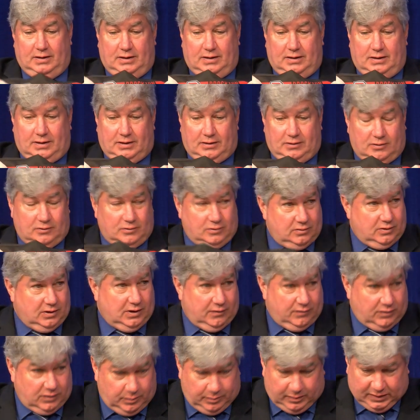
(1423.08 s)
and I know you
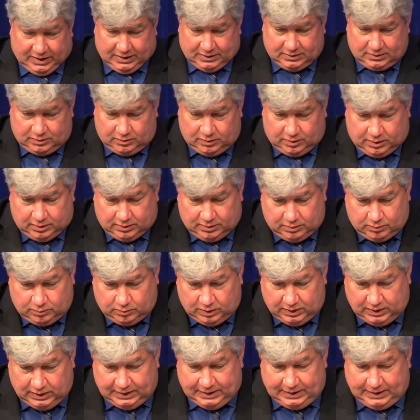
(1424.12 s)
have your mask on you.
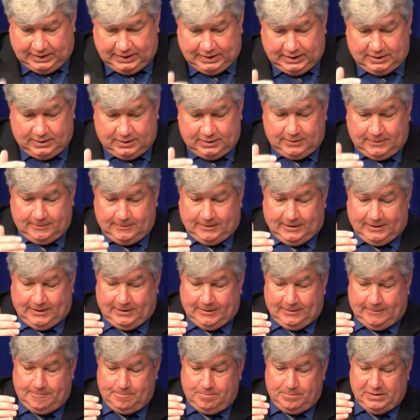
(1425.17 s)
And
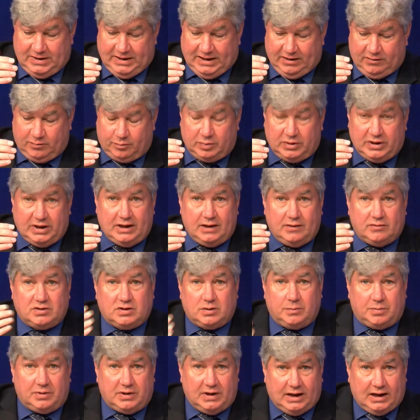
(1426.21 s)
um, they have plenty of
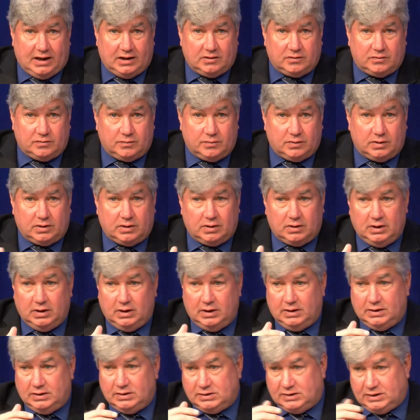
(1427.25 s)
supplies for
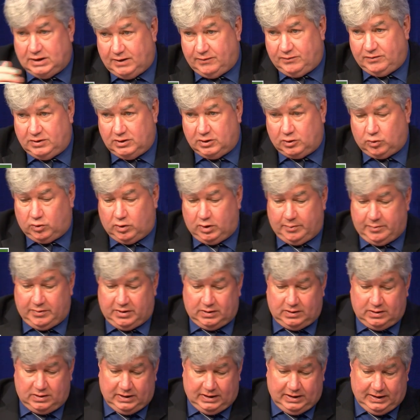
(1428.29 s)
safety
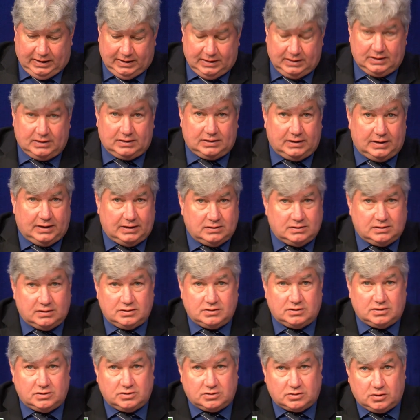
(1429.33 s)
equipment, hand
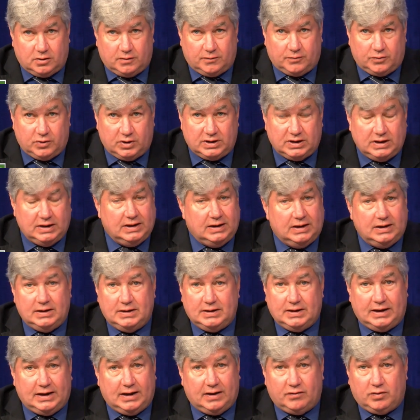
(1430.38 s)
cleansers, and so forth.
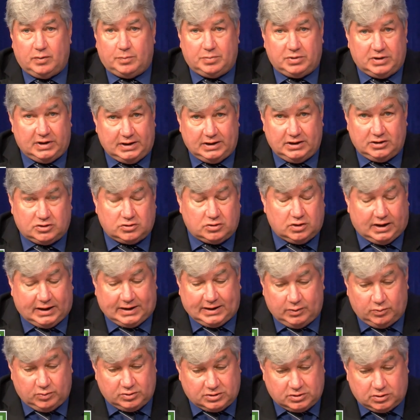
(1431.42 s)
They have a plenty of stock.
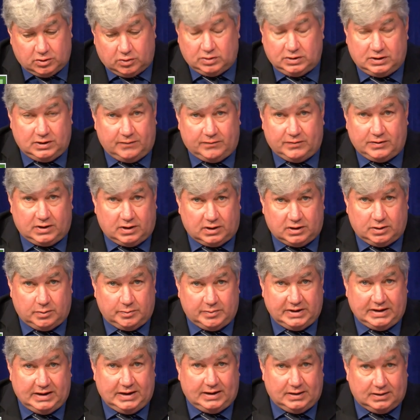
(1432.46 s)
It was so difficult in the
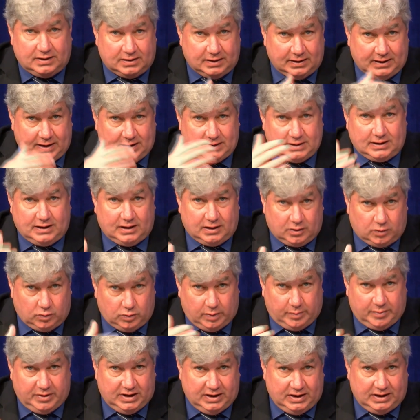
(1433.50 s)
beginning to get that
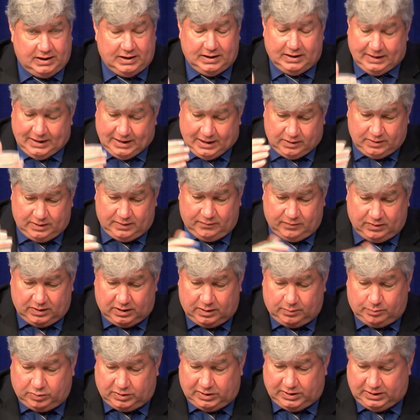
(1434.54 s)
equipment in here. Now they've got
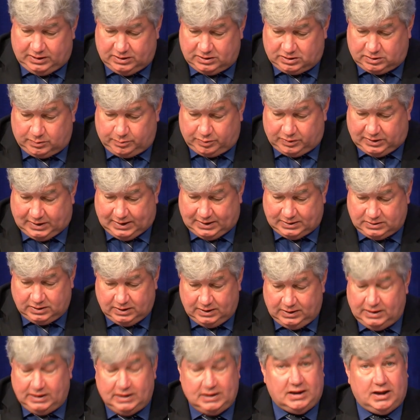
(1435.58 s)
sure plenty was. of supplies.
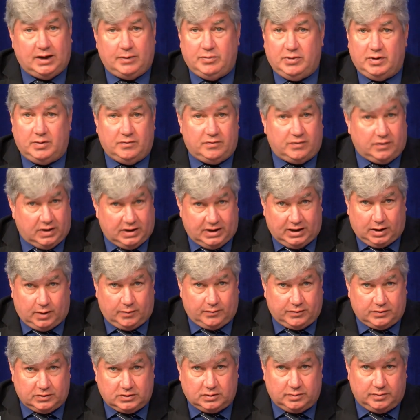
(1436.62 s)
They've been very
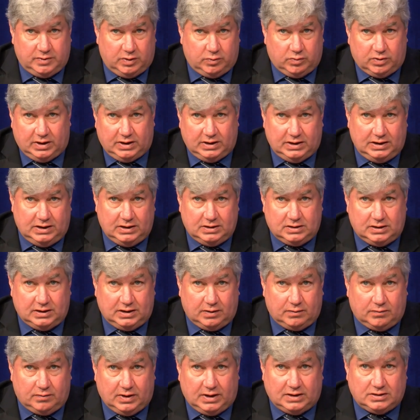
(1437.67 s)
helpful to me when I need to
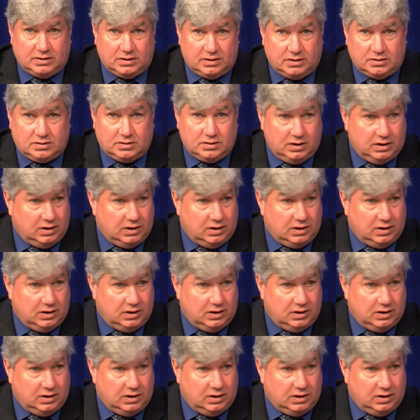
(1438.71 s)
get residents